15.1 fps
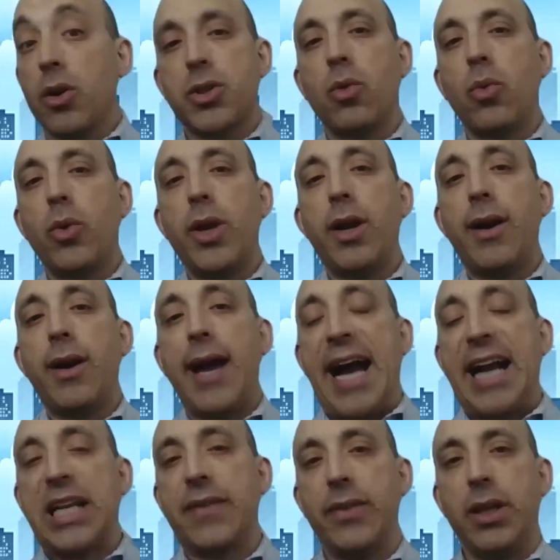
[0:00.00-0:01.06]
So we are
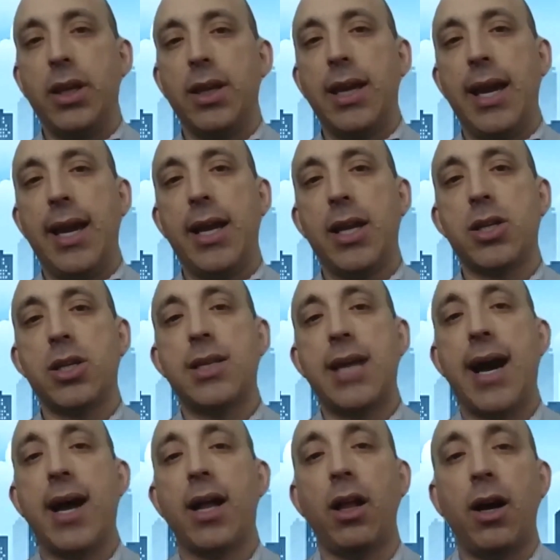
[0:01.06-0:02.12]
actively engaged in
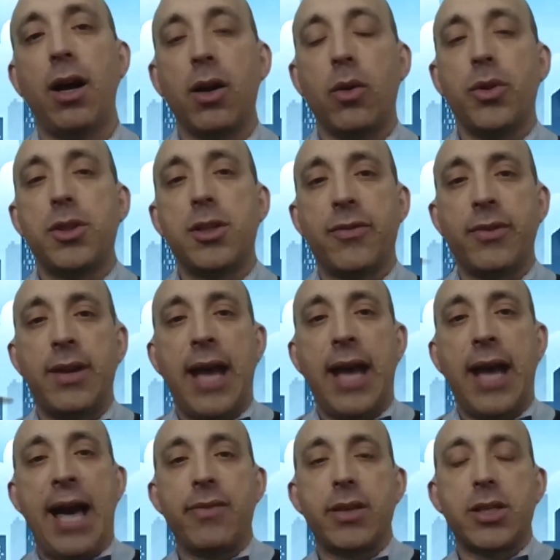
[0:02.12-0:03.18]
dialogue with different
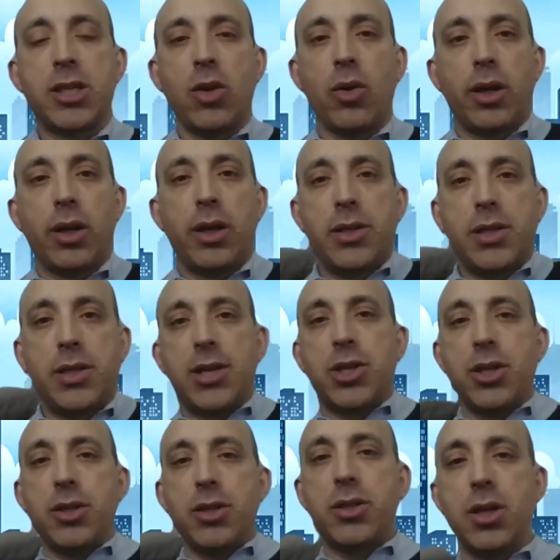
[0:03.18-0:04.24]
advocacy
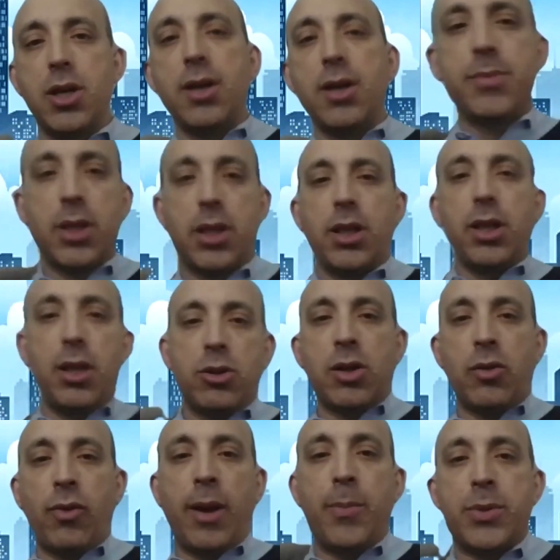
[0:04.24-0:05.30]
organizations, particularly those
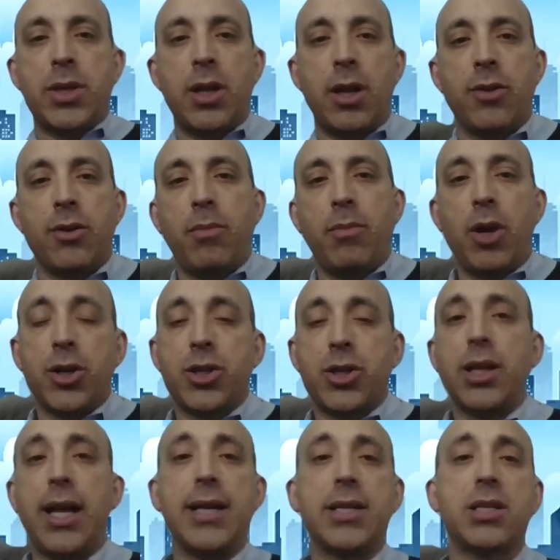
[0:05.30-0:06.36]
that represent other
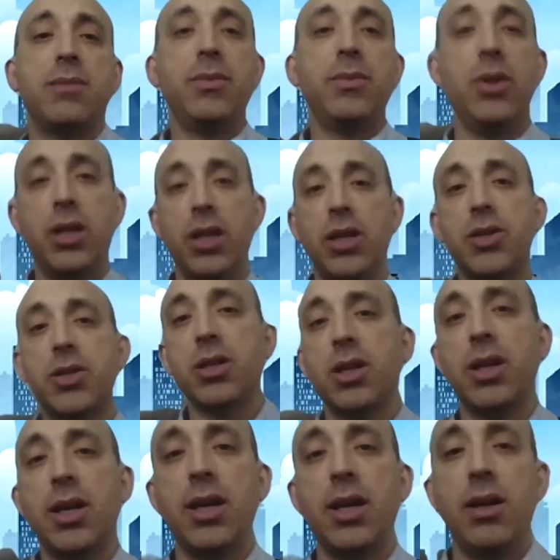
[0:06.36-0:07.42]
marginalized communities.
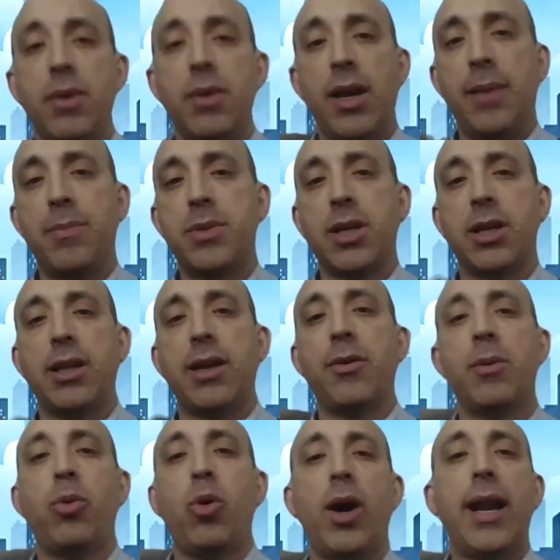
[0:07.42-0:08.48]
Particularly, I
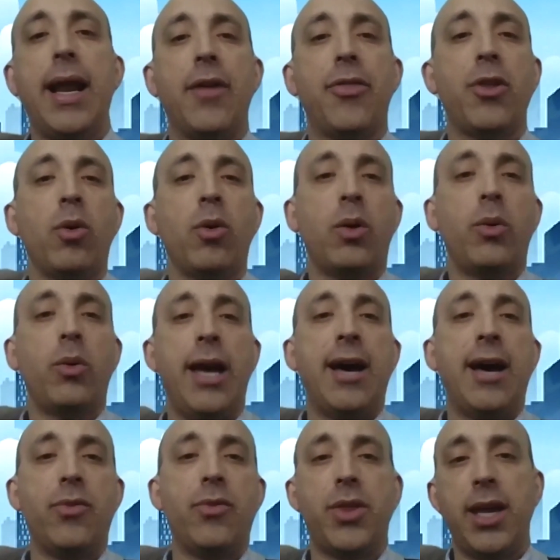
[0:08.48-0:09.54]
would point out the work we
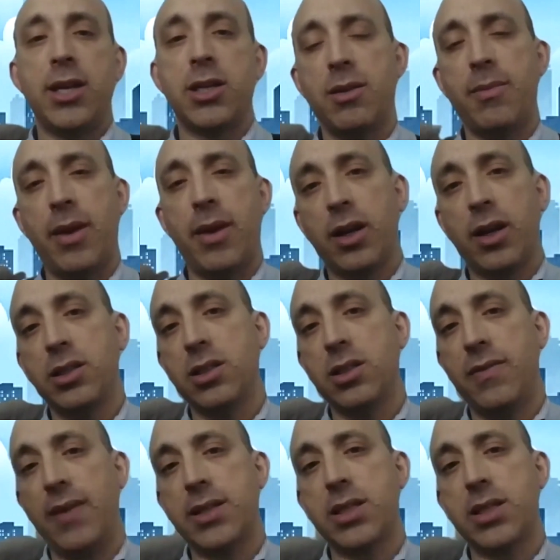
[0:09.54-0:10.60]
have with Asian Americans
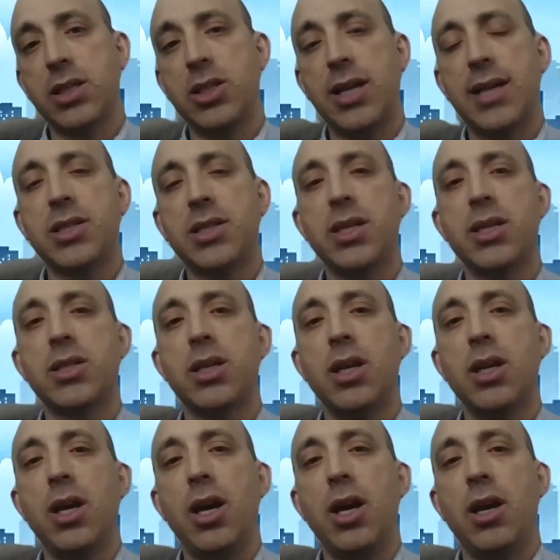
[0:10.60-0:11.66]
Advancing Justice
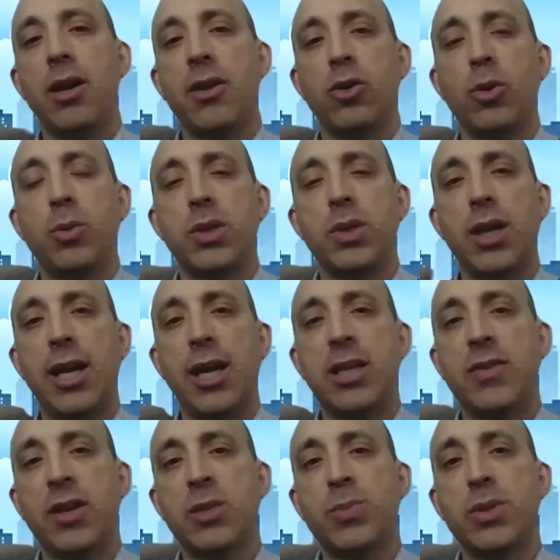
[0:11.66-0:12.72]
and other groups engaged
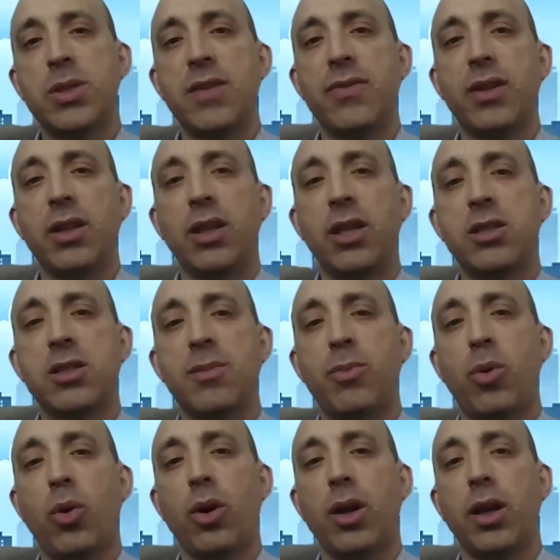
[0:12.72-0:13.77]
very specifically in
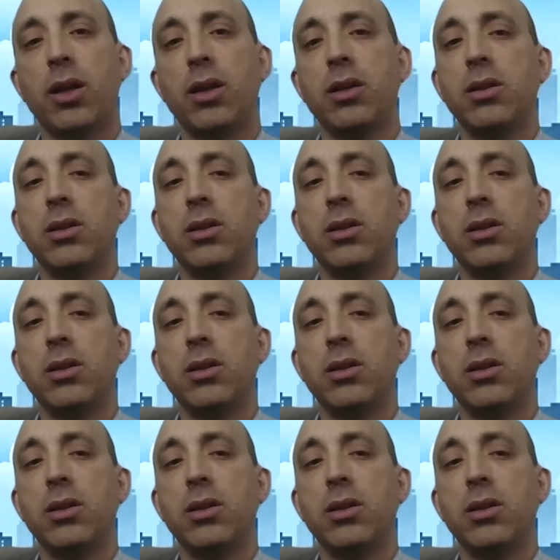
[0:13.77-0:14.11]
supporting,